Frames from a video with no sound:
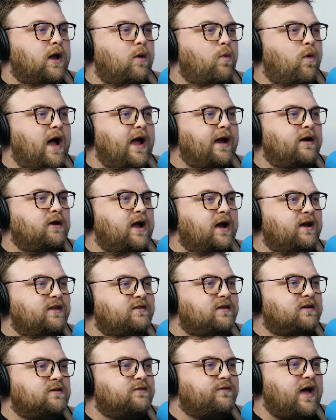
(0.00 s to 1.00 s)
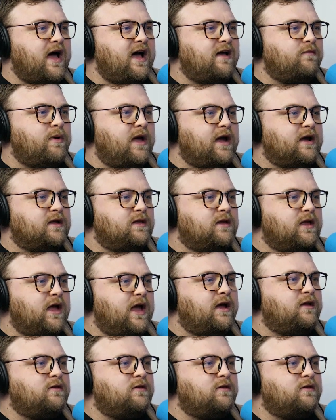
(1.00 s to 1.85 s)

at Wired 96.5 back in the day.